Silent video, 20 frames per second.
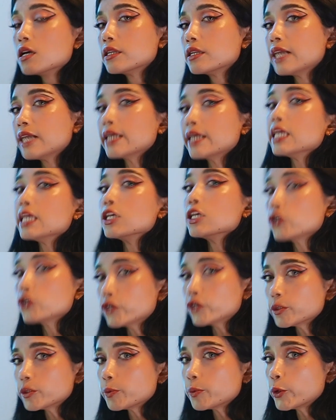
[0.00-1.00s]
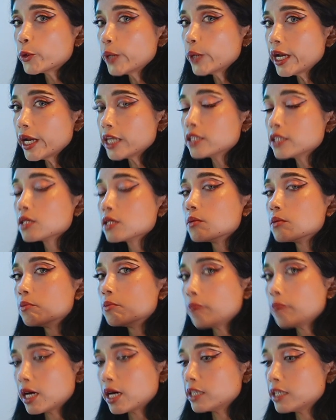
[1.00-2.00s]
like incorporate
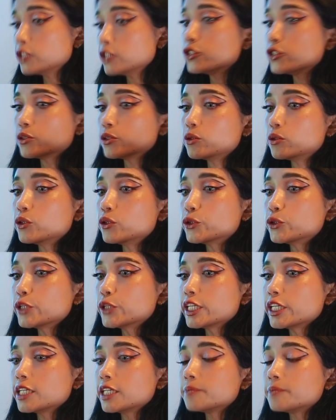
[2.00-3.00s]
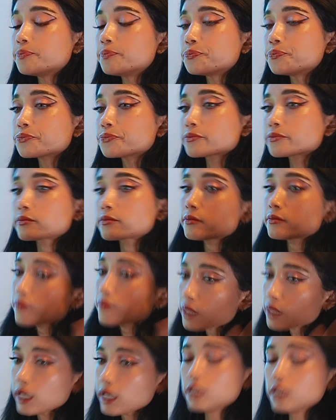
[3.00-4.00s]
body jewelry
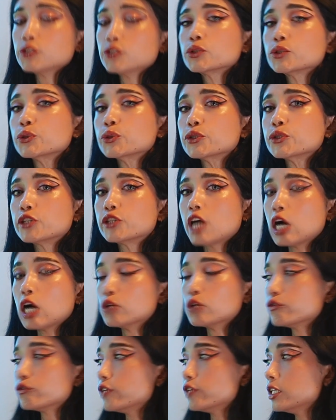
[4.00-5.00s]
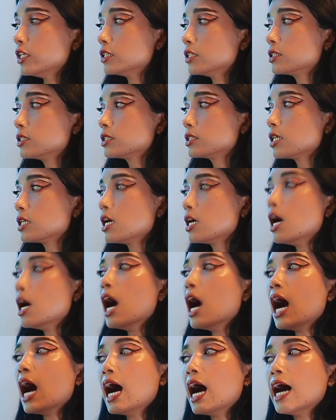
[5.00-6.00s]
into your outfits
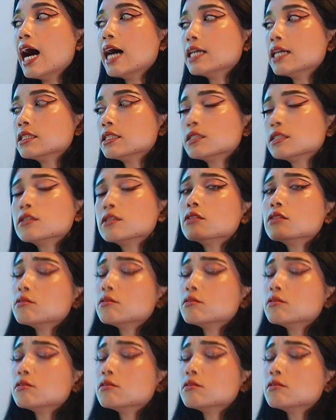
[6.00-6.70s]
and